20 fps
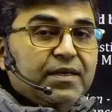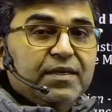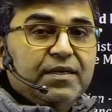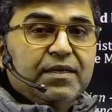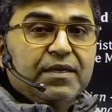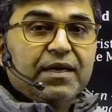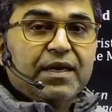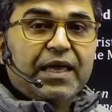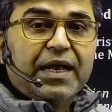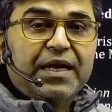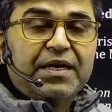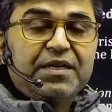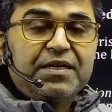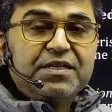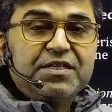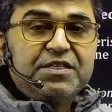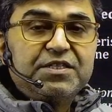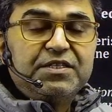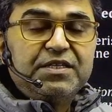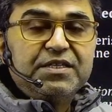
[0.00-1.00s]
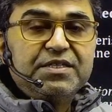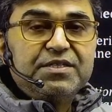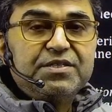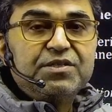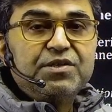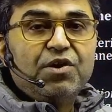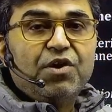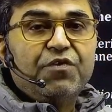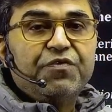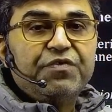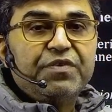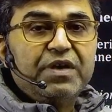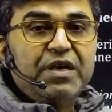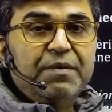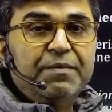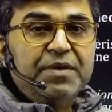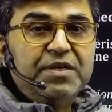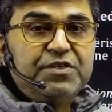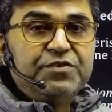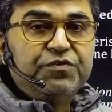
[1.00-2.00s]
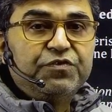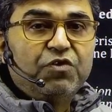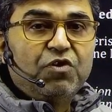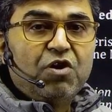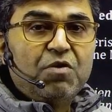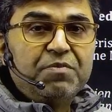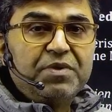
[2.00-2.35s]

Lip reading: characteristics of image formed